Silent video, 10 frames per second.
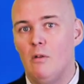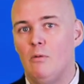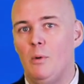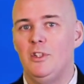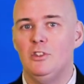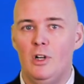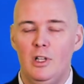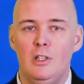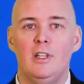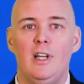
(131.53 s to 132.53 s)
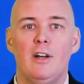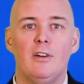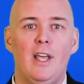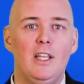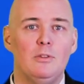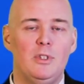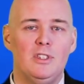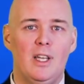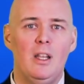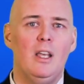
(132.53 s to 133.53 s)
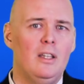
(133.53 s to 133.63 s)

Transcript: When we started looking at her case, we said,